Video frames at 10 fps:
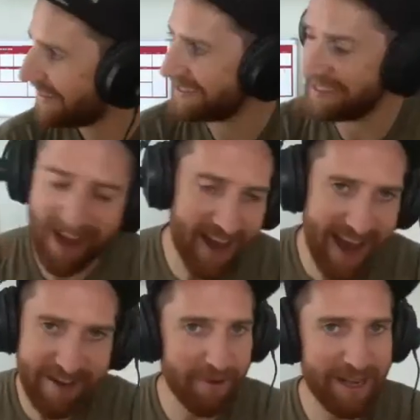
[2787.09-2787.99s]
Because I
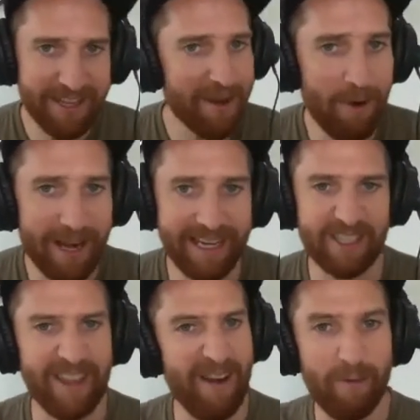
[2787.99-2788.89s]
hadn't really done
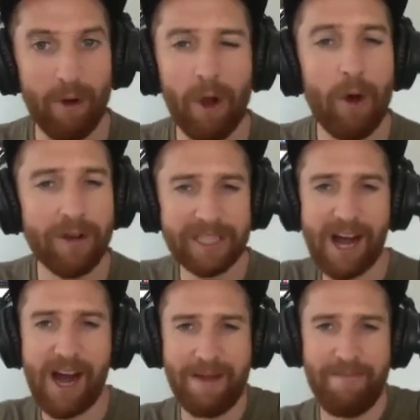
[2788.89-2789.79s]
workouts like that for a long
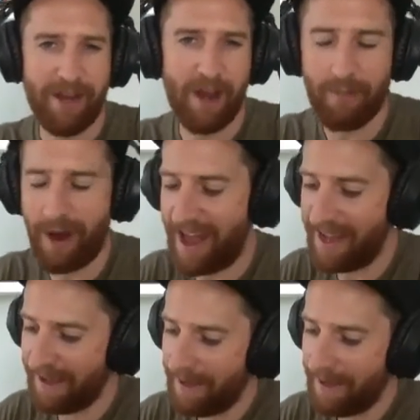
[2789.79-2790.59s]
time, you know, where